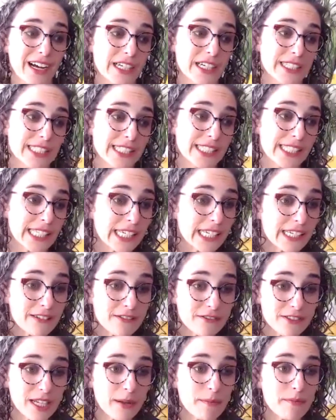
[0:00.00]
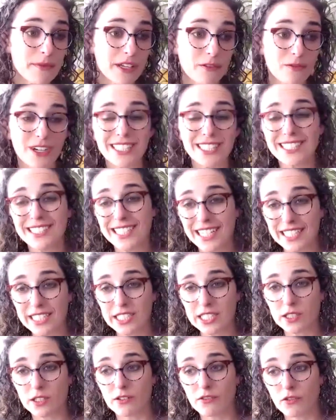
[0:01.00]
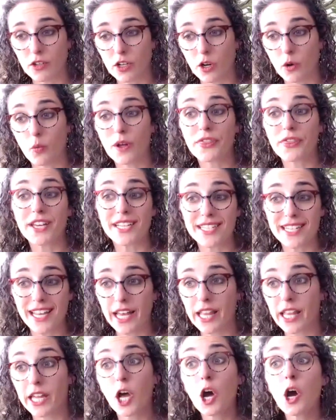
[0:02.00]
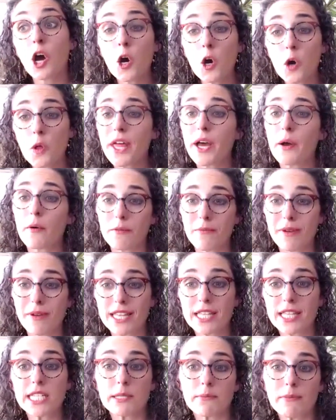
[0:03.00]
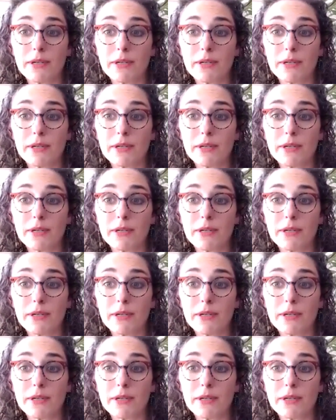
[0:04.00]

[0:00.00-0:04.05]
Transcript: see if something resonates or what they say, like, oh, that would make this